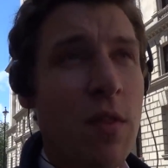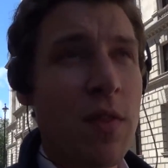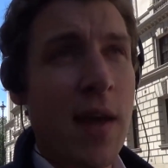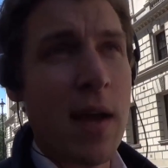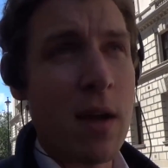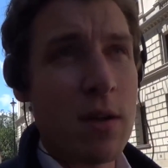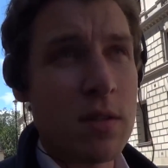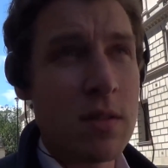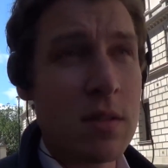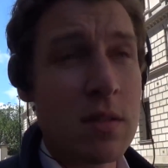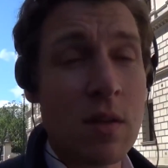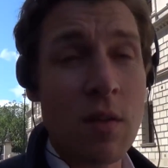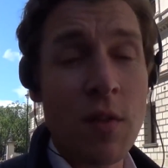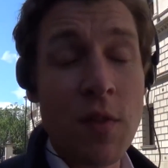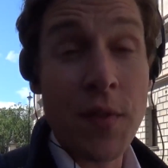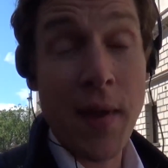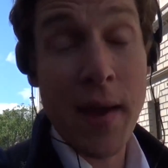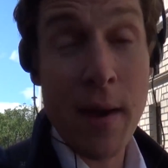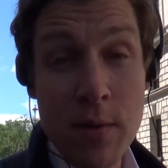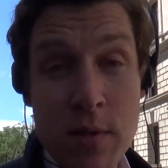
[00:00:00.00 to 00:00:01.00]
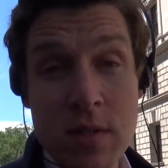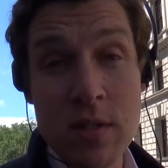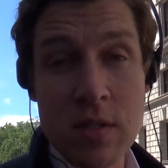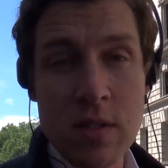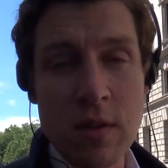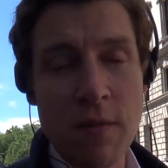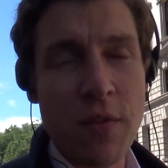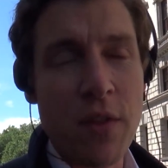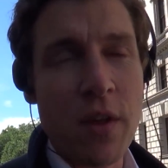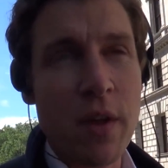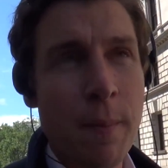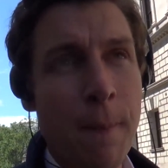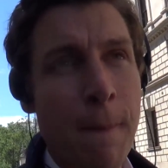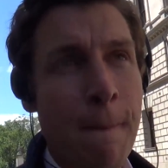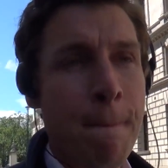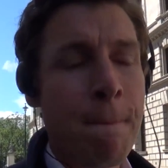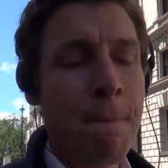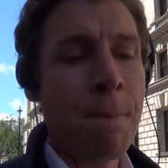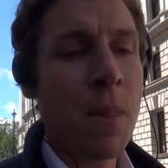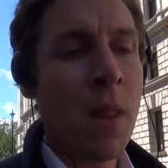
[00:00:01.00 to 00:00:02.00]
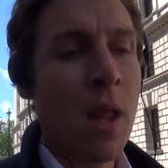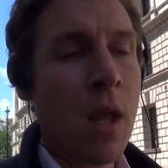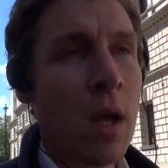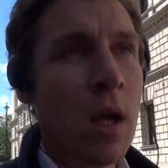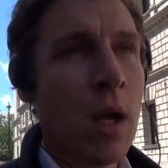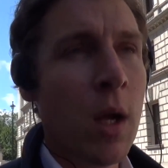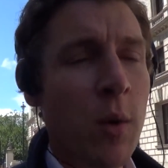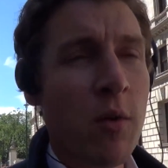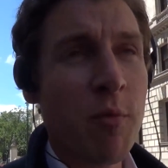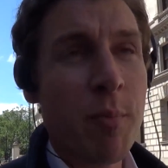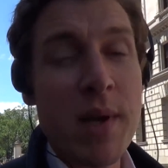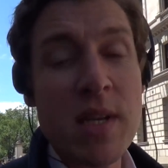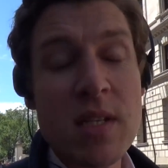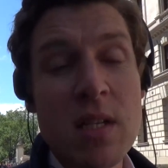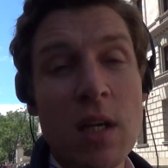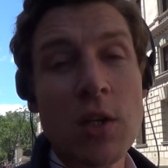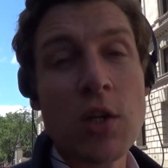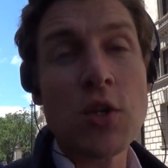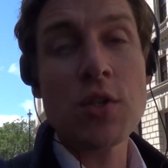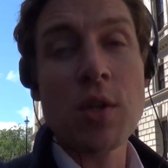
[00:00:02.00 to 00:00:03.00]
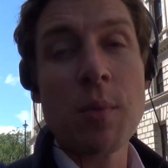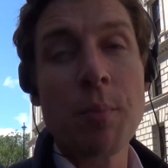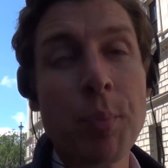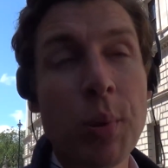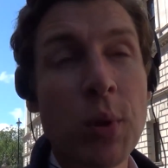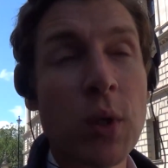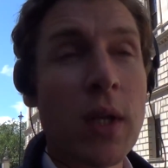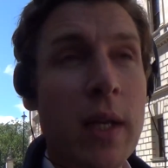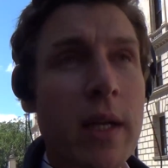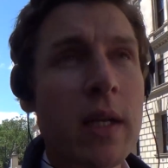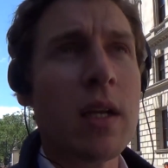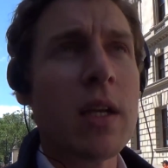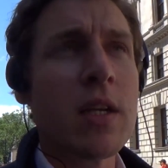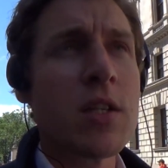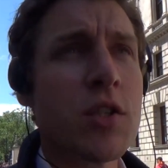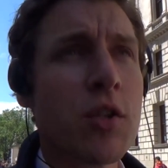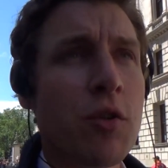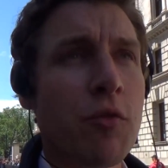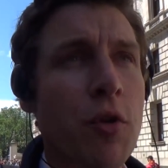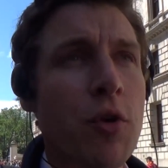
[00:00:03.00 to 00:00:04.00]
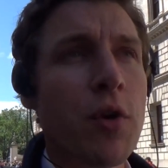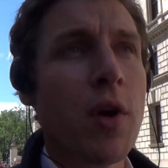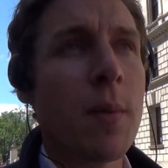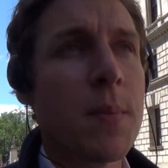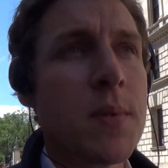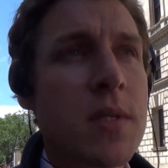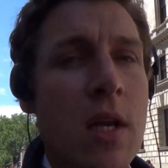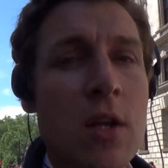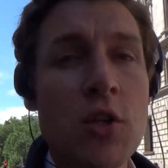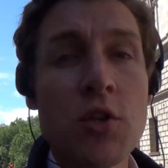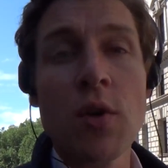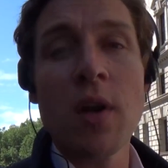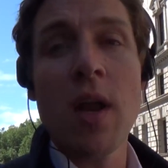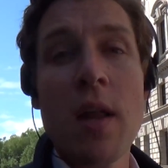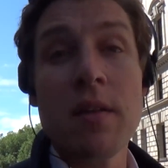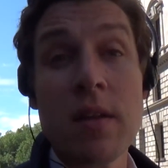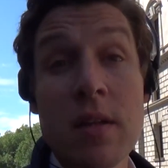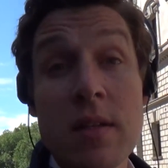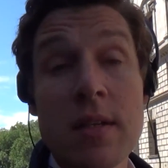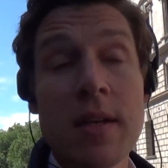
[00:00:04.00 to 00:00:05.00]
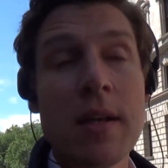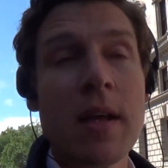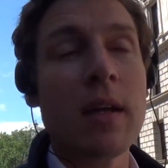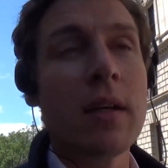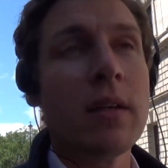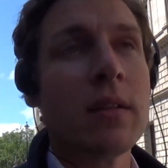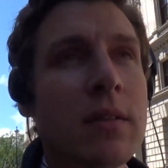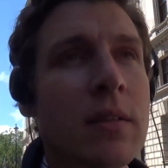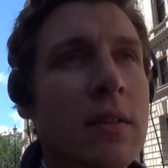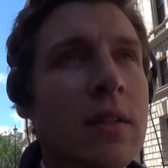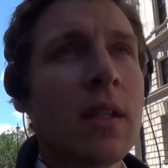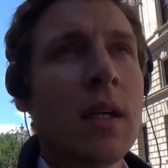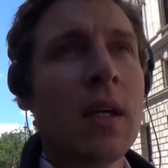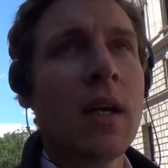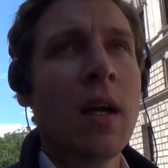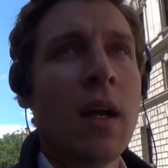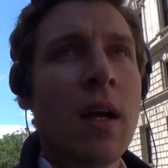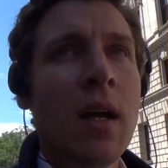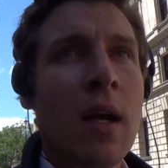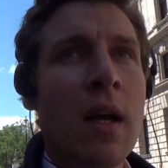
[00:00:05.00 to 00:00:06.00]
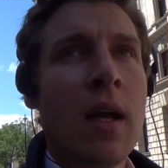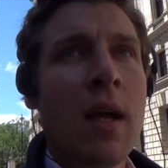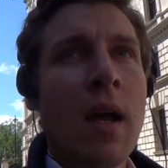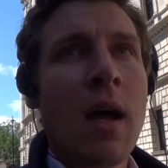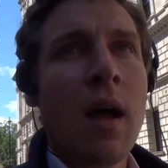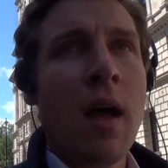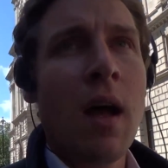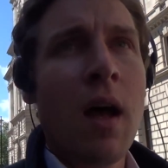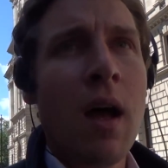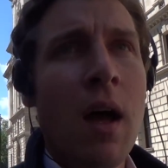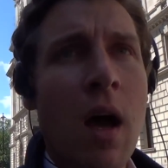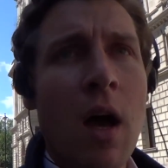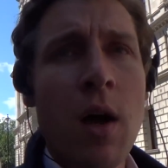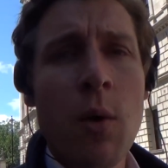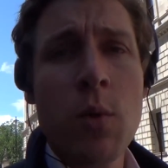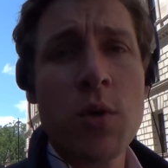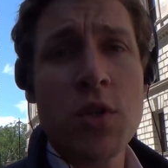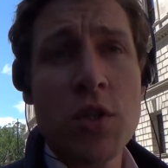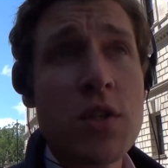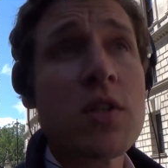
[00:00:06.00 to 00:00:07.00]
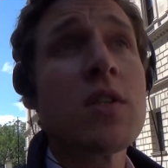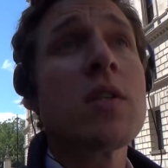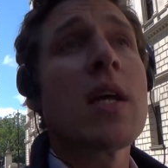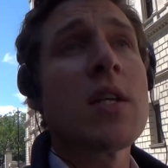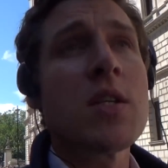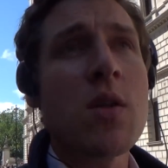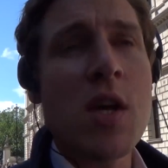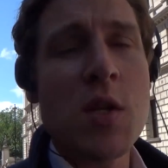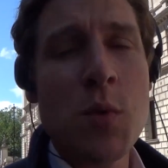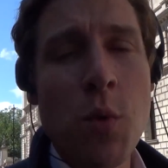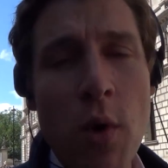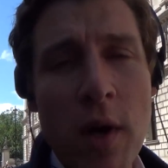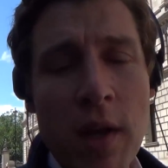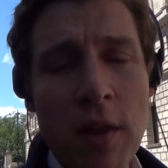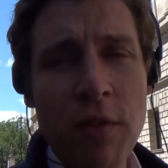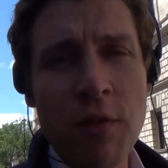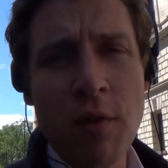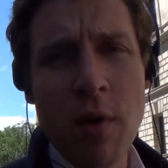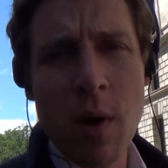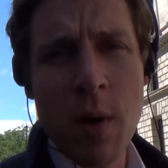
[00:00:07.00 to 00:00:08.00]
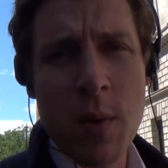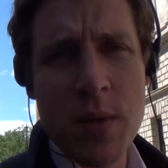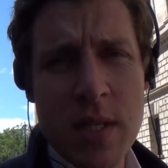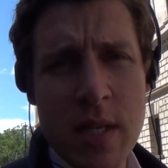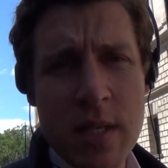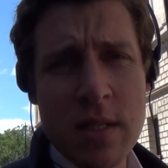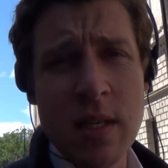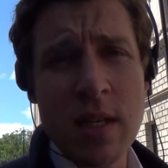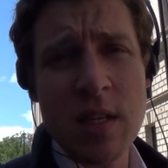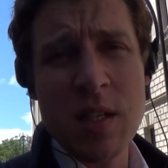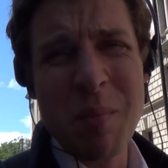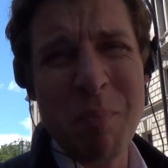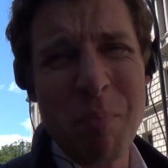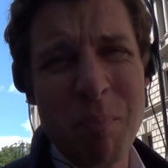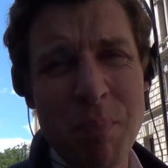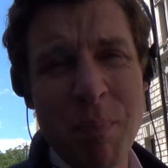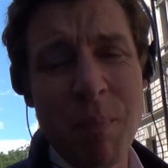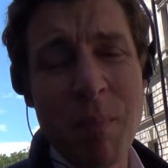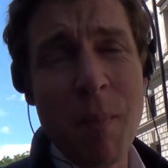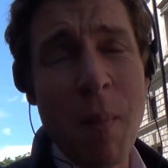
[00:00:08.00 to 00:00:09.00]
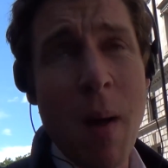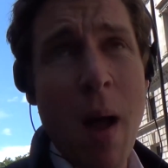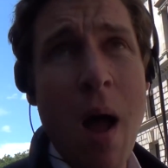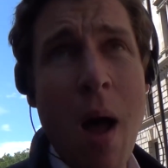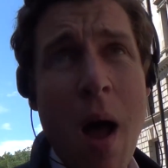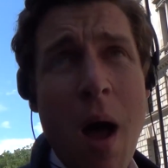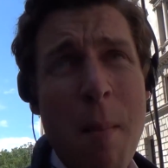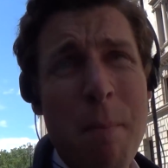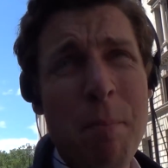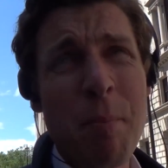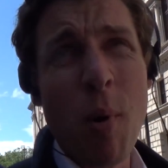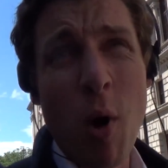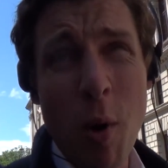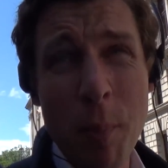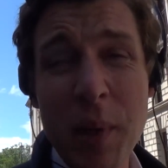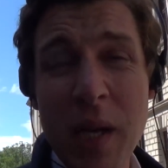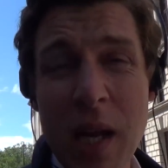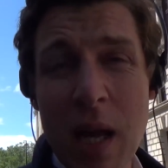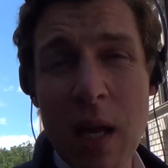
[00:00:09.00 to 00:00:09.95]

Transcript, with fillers: and thousands and thousands of them who have basically just completely screwed up central London today. Uh, I was just, as I was walking through, I was listening to uh, Bob